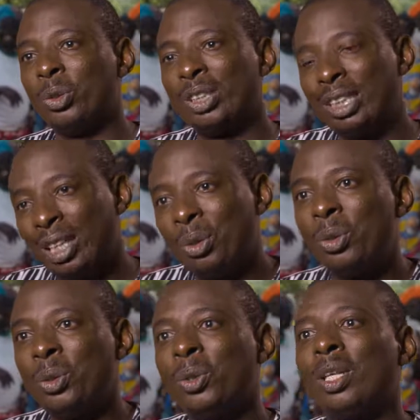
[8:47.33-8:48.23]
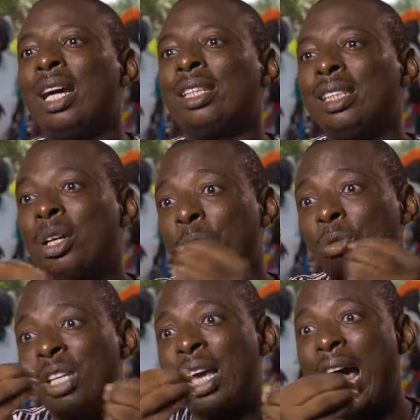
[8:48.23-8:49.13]
we see that it goes back to
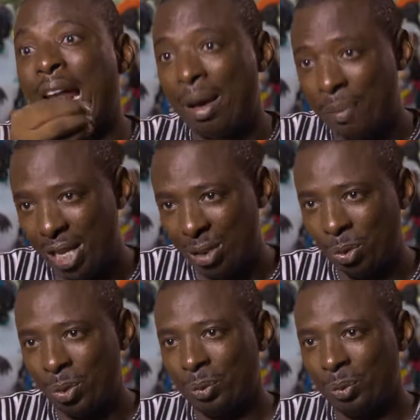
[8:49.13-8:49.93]
the household,